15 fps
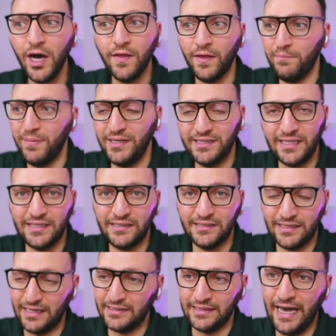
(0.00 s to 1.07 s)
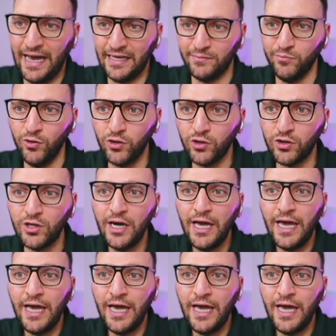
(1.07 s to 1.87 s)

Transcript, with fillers: that basically says add more.